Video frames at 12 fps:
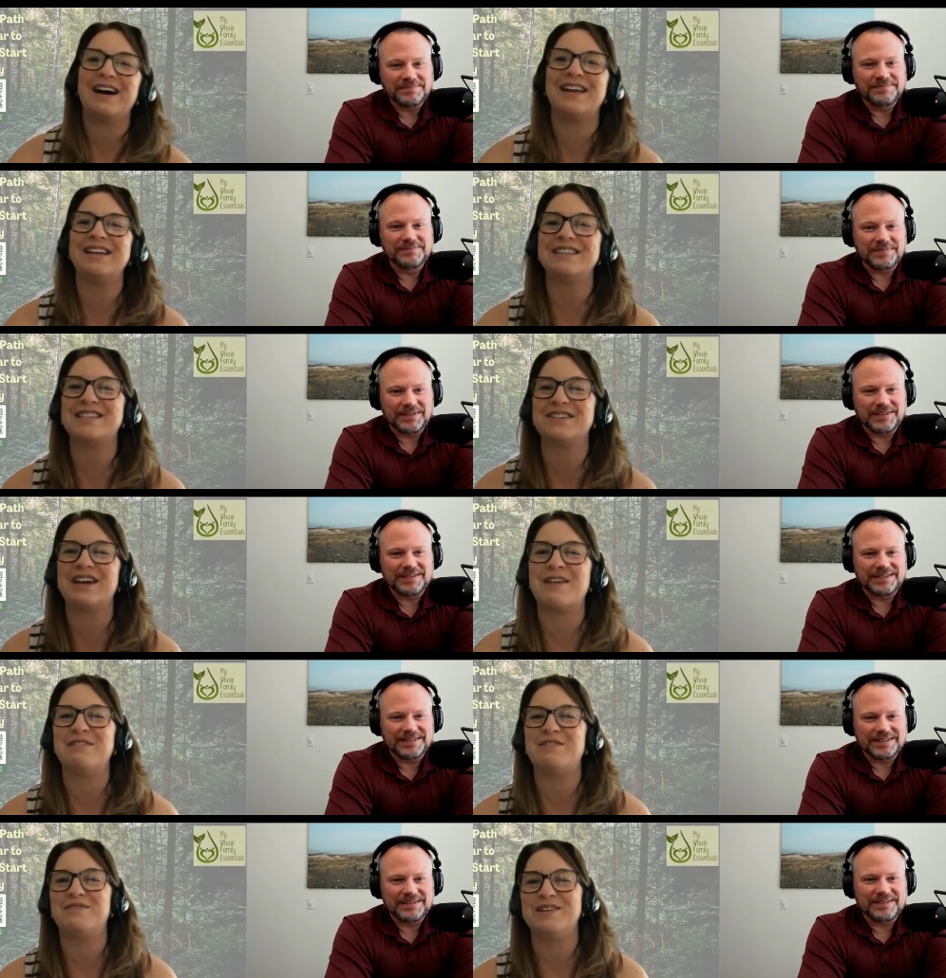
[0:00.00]
Speaker 1: on
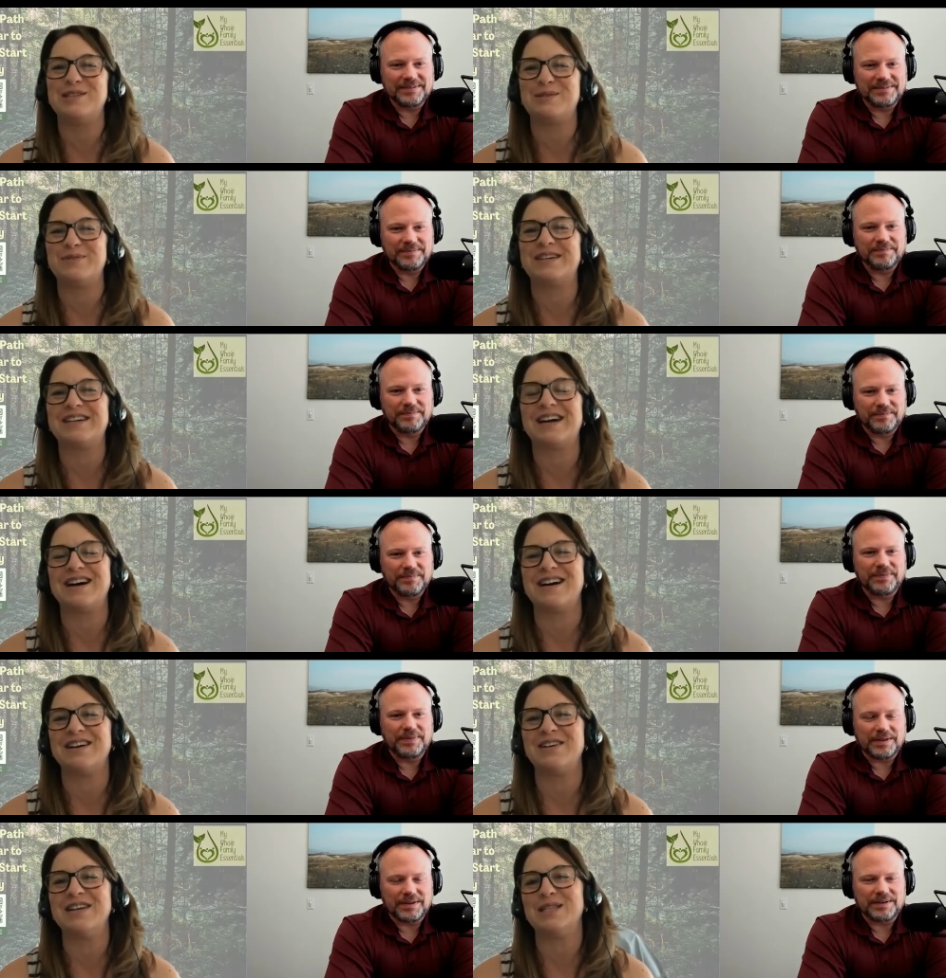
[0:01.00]
Instagram and Facebook.
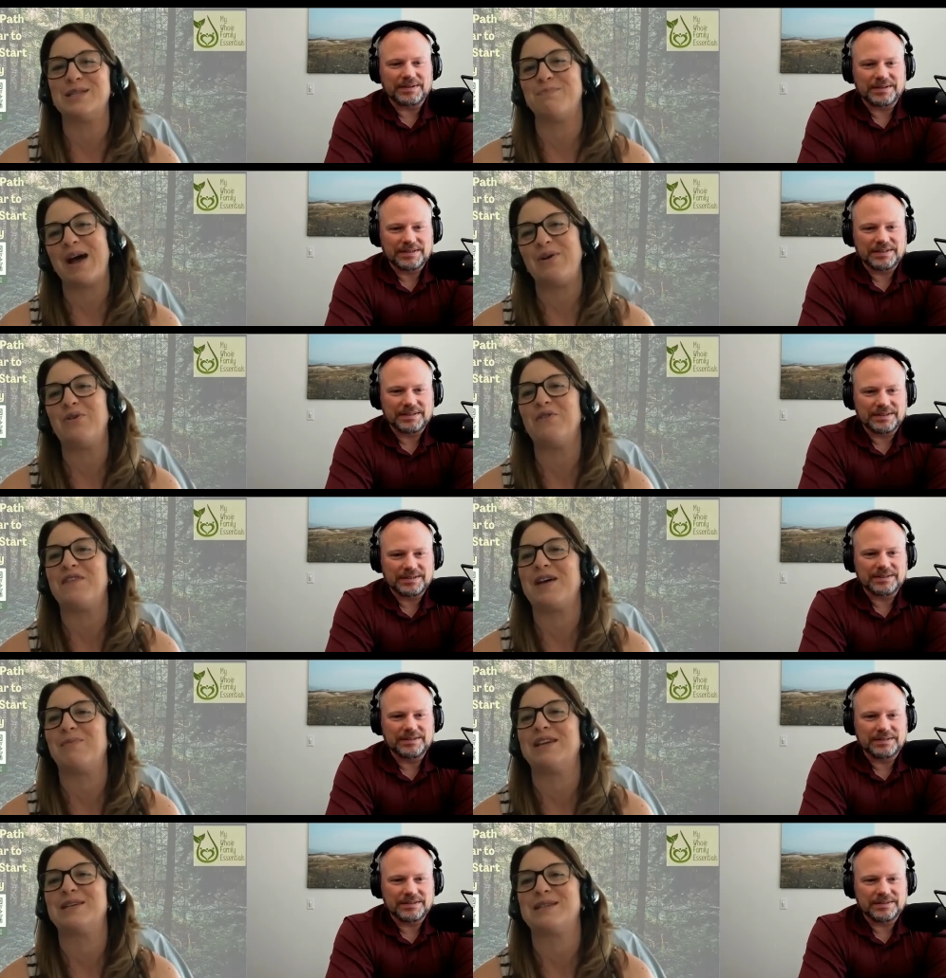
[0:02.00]
Uh, it's my whole
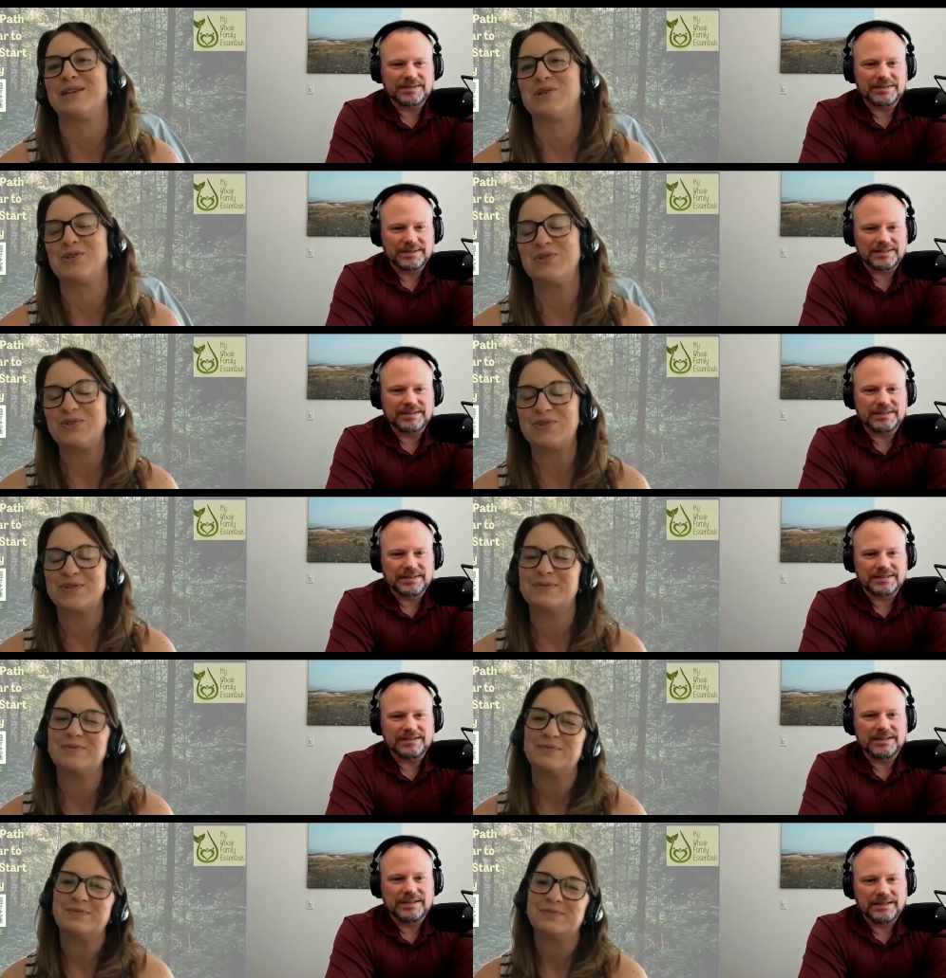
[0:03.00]
family essentials.
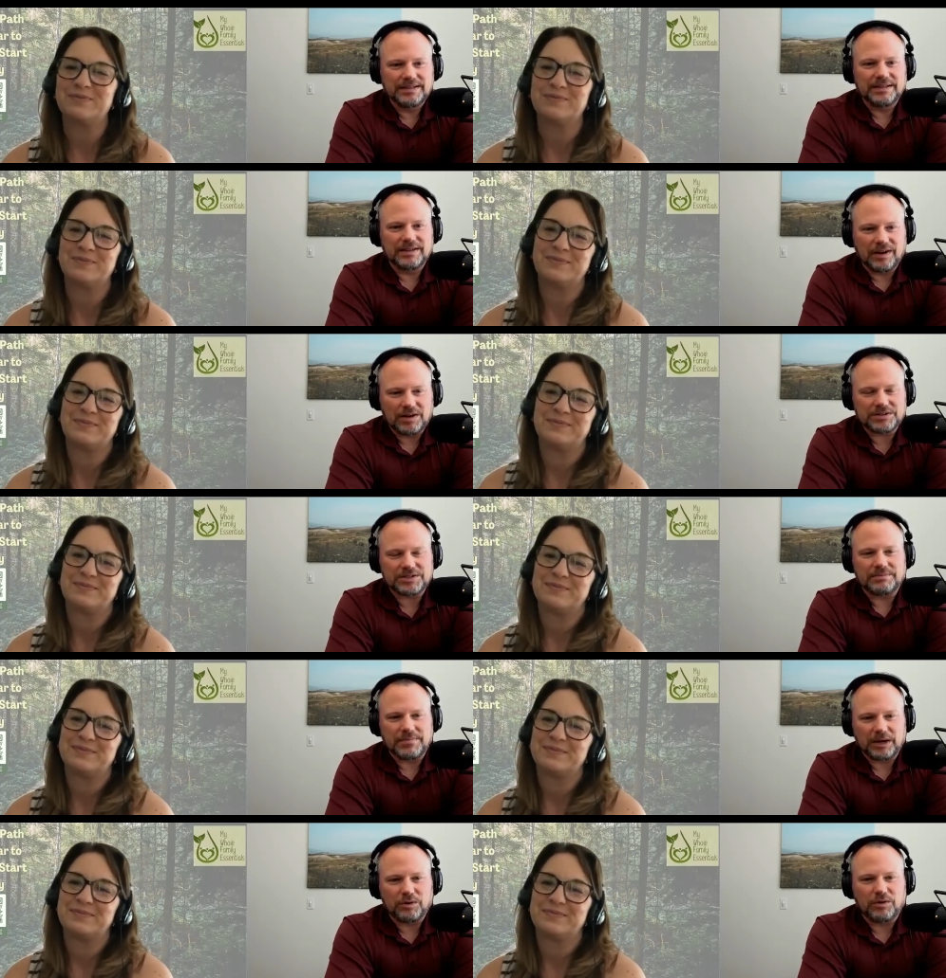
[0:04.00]

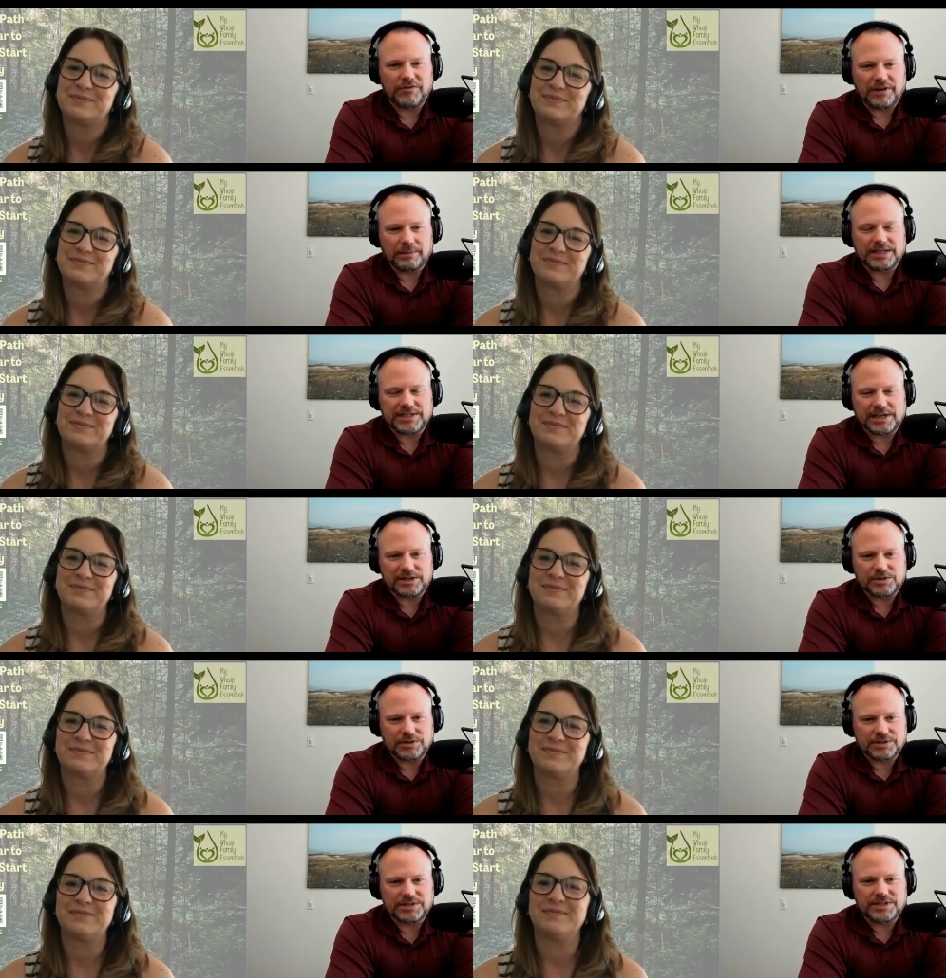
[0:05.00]
Speaker 2: Awesome. My whole family
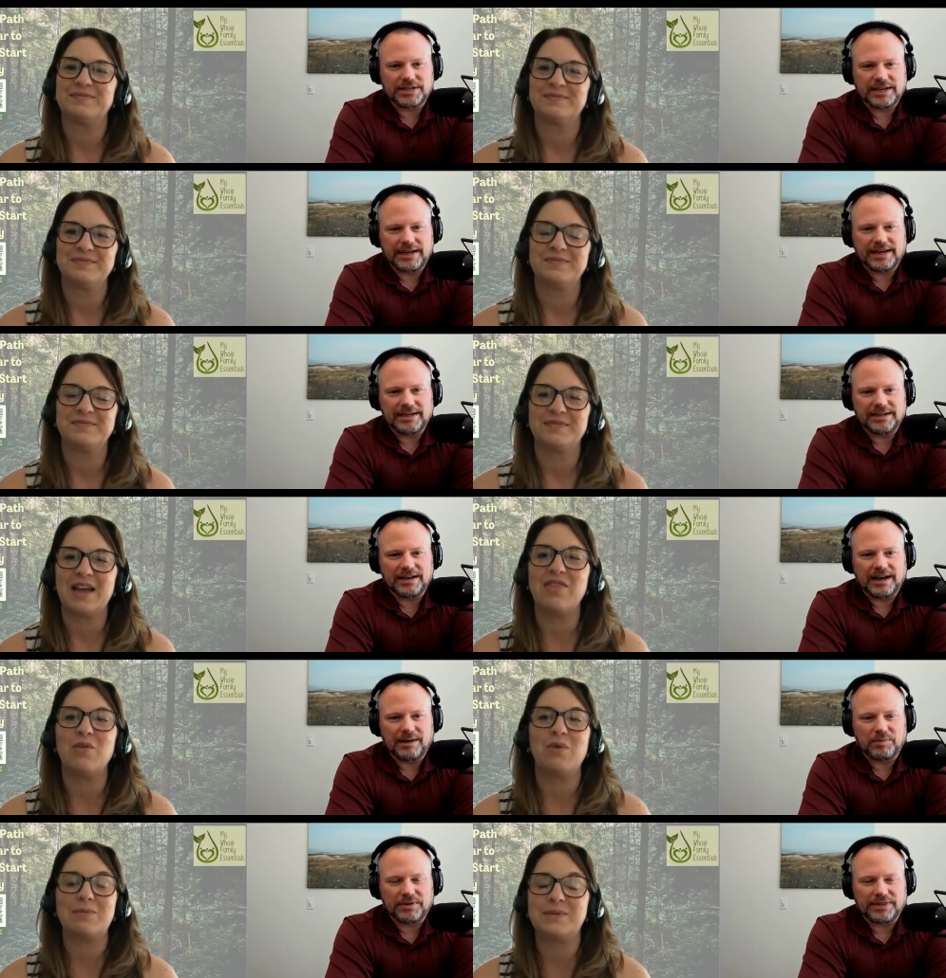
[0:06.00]
essentials. And, uh,
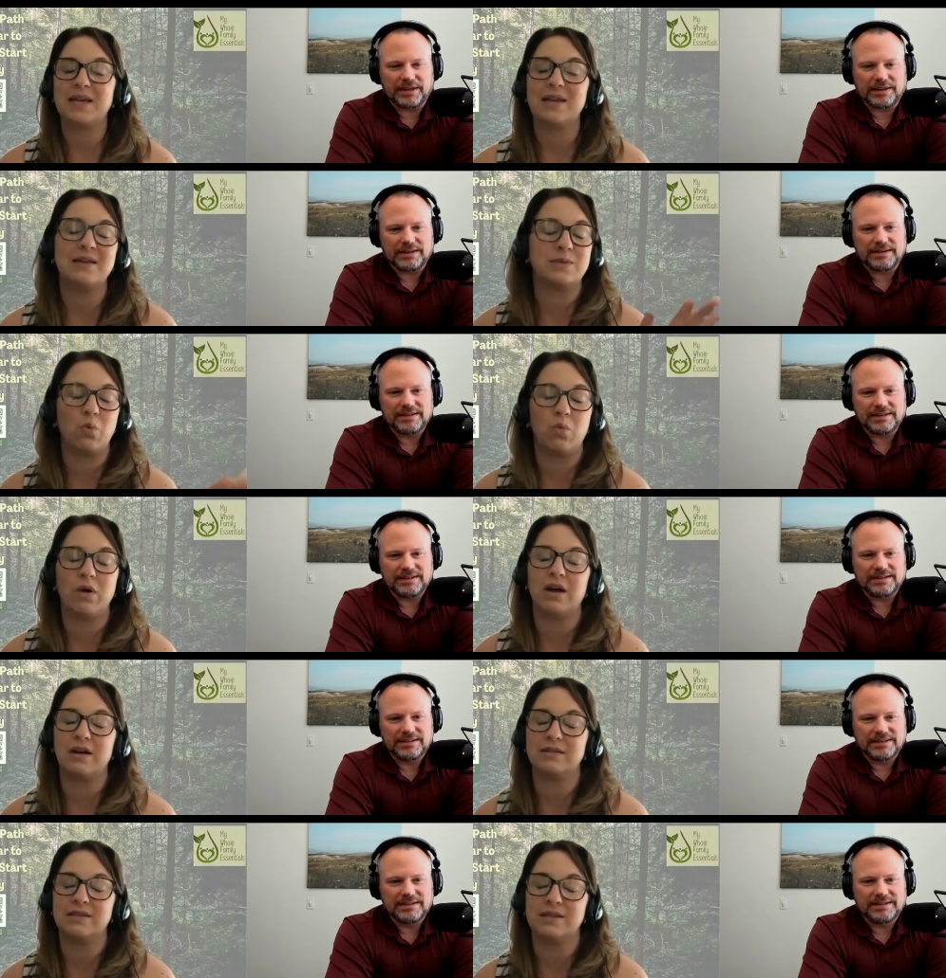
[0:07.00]
and the
Speaker 1: website is
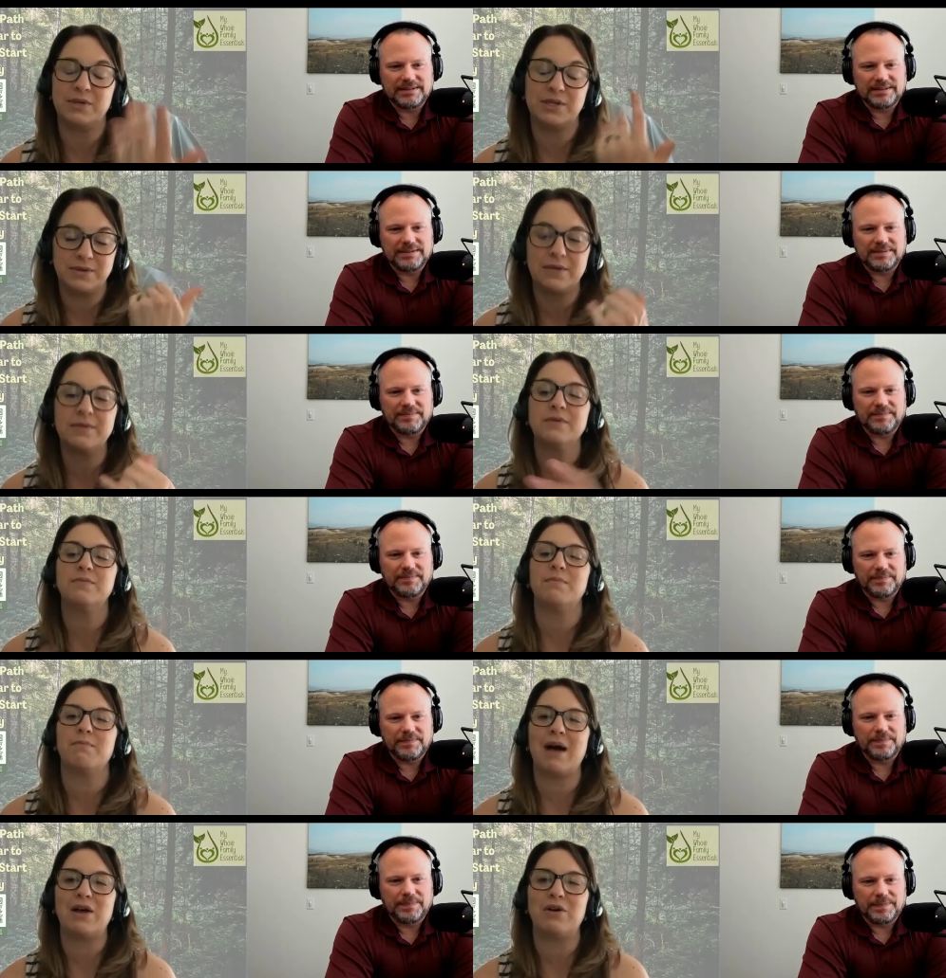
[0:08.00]
uh,
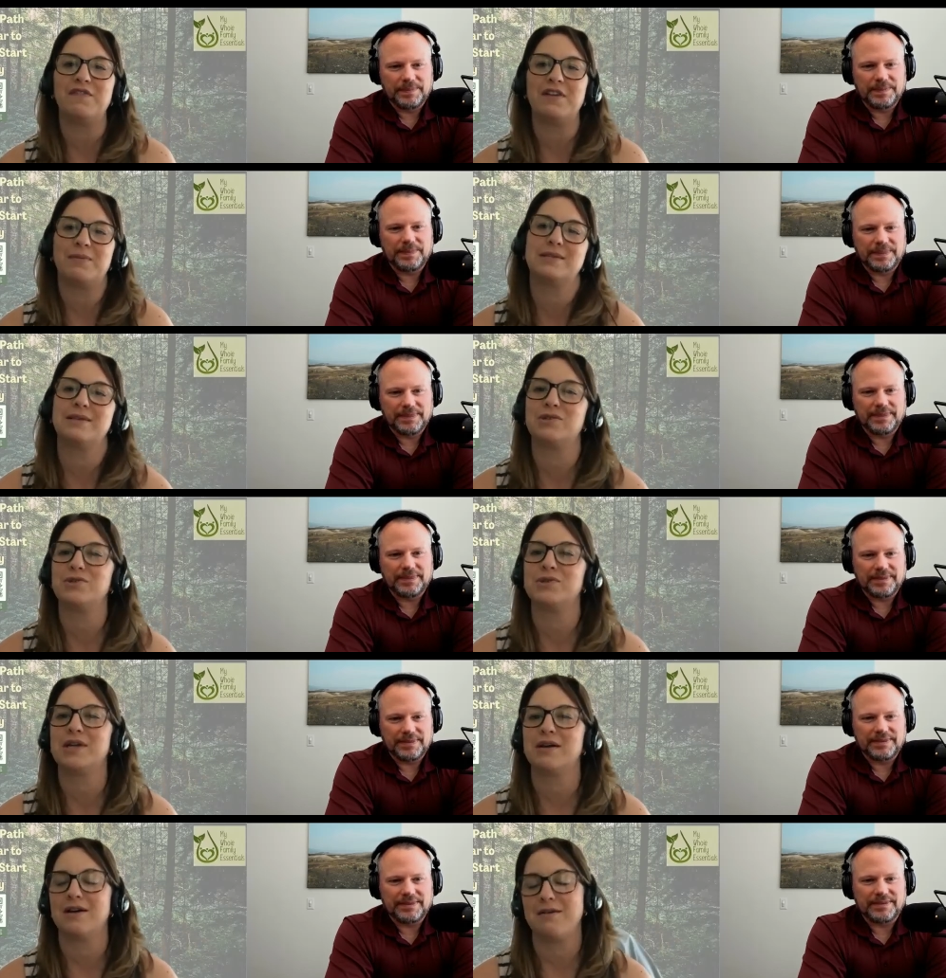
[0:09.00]

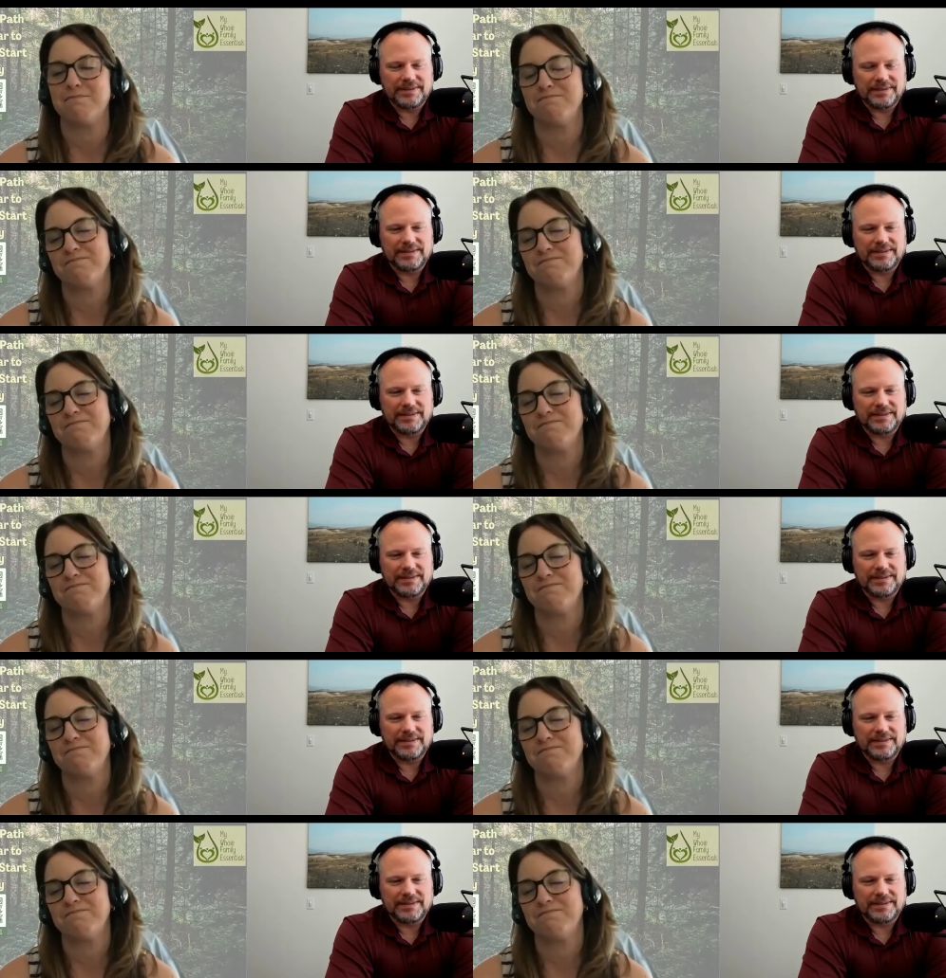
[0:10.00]
www.mywholefamilyessentials.com.